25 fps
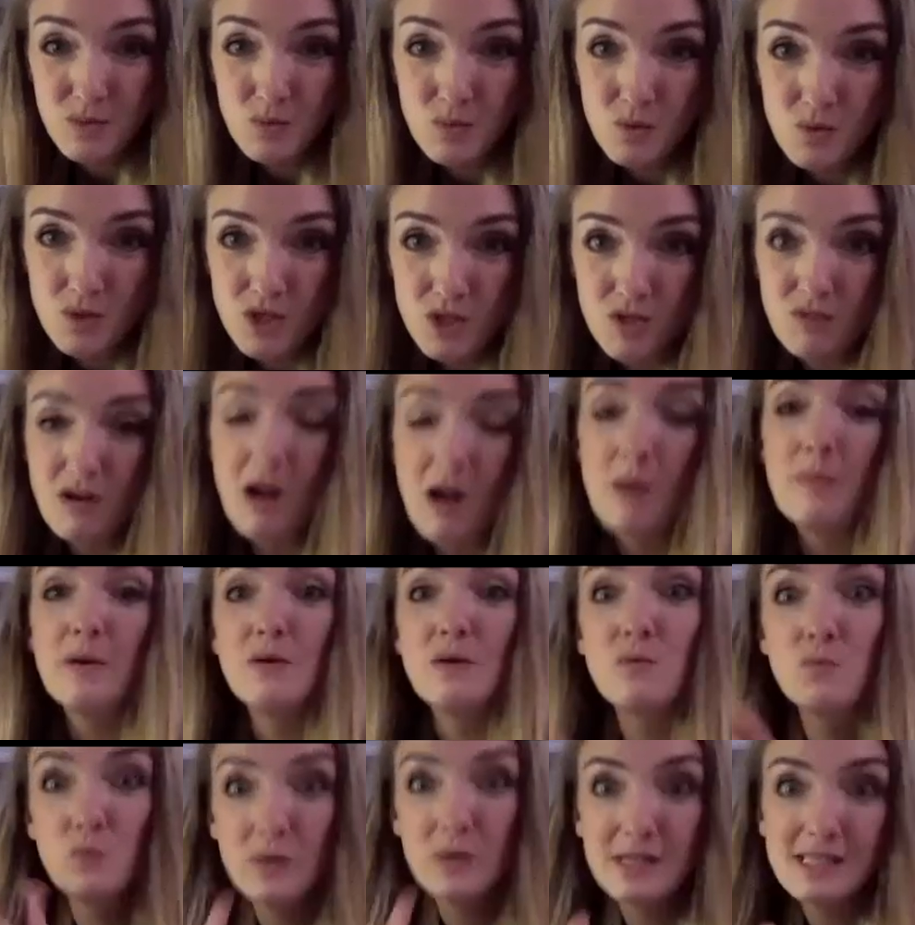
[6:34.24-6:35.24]
the water up
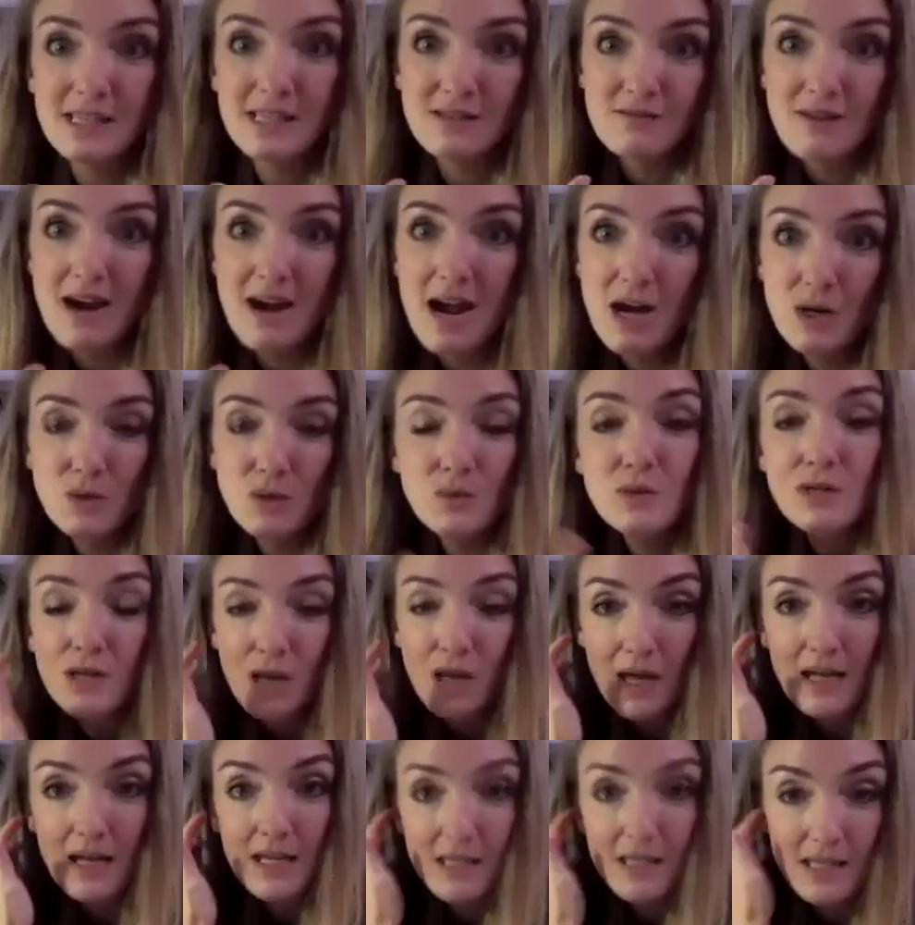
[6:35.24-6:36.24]
and whiz it round
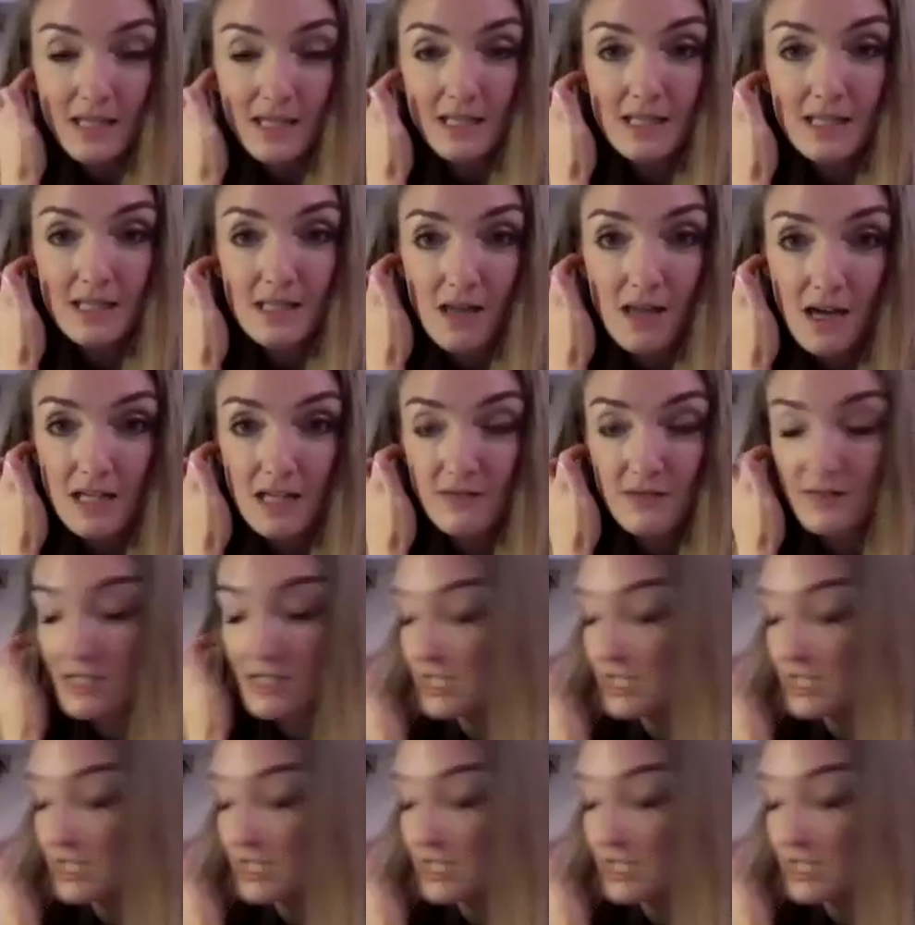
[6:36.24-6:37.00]
like the inside of the